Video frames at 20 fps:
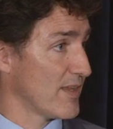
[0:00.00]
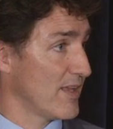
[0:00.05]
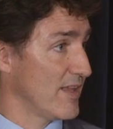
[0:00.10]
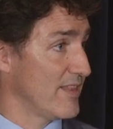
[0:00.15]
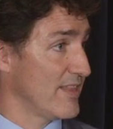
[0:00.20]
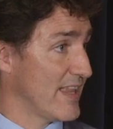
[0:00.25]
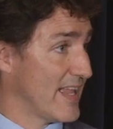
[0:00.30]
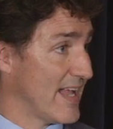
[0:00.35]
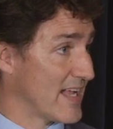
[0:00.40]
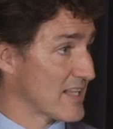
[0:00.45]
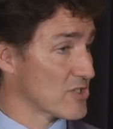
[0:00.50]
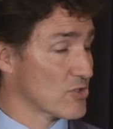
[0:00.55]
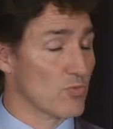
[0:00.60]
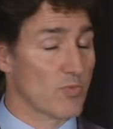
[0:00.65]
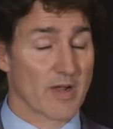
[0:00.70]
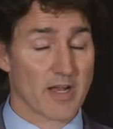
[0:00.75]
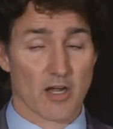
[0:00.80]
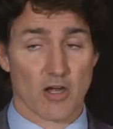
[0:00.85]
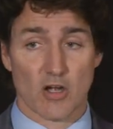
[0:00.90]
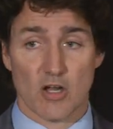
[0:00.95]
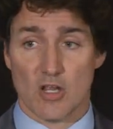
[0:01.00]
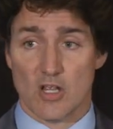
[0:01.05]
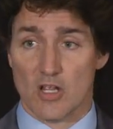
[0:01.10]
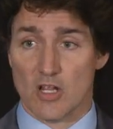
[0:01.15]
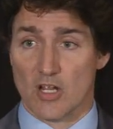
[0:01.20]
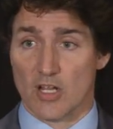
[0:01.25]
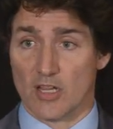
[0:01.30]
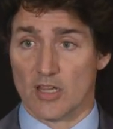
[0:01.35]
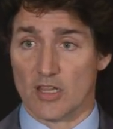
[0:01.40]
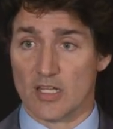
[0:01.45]
And that's where
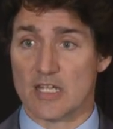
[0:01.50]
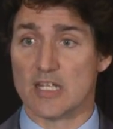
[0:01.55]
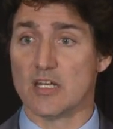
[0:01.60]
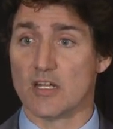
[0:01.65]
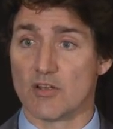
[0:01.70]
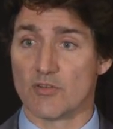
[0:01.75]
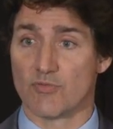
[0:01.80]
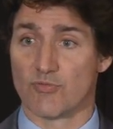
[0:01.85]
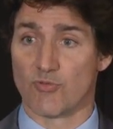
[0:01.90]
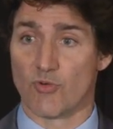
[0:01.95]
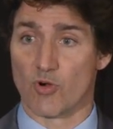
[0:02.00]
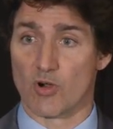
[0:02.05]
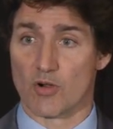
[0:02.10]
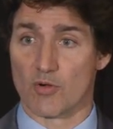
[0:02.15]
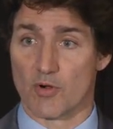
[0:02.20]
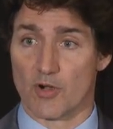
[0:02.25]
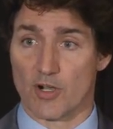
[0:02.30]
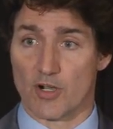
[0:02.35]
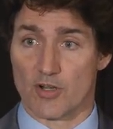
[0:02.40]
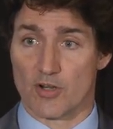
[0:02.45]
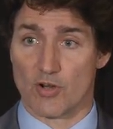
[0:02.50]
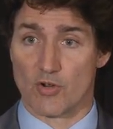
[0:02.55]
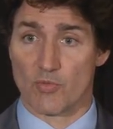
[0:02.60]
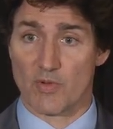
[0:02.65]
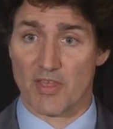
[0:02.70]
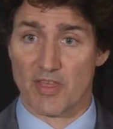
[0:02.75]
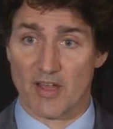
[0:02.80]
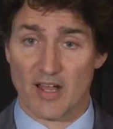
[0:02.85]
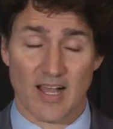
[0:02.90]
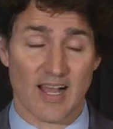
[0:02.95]
leaning forward
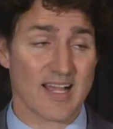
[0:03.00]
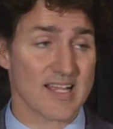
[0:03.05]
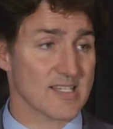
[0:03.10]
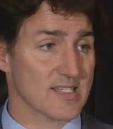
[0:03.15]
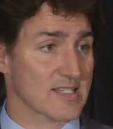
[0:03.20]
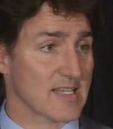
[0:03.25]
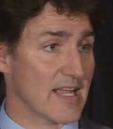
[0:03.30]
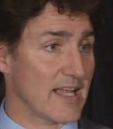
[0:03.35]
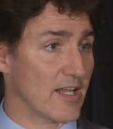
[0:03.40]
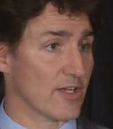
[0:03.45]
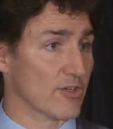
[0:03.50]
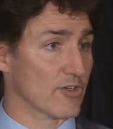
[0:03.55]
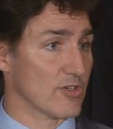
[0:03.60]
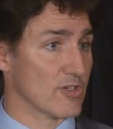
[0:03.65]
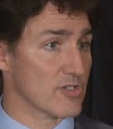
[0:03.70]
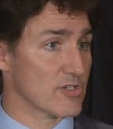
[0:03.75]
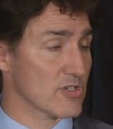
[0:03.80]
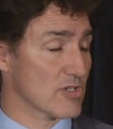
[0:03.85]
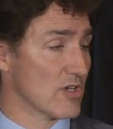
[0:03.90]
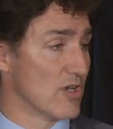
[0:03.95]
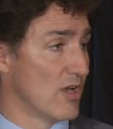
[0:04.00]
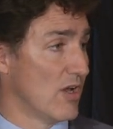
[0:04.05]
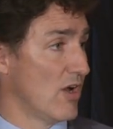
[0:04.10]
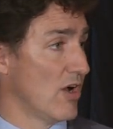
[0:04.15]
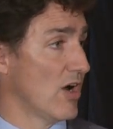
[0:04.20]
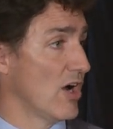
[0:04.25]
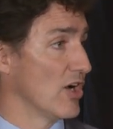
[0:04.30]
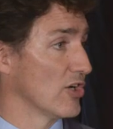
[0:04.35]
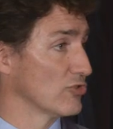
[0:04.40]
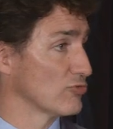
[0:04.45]
with high standards
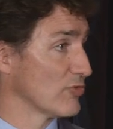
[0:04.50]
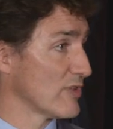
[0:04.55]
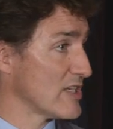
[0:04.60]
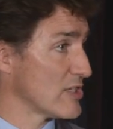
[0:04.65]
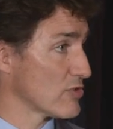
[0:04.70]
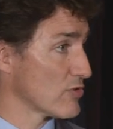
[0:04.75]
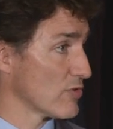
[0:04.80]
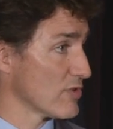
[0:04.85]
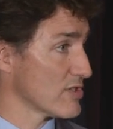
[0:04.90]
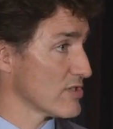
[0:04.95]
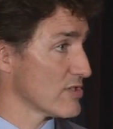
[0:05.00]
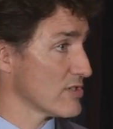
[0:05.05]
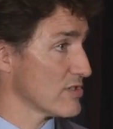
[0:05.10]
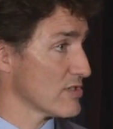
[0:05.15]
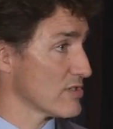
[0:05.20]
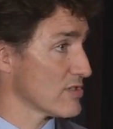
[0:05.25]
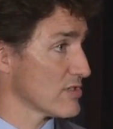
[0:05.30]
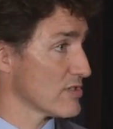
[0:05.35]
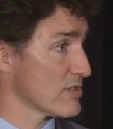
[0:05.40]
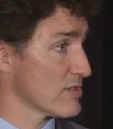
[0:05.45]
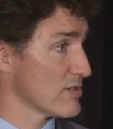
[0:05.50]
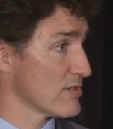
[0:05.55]
on resources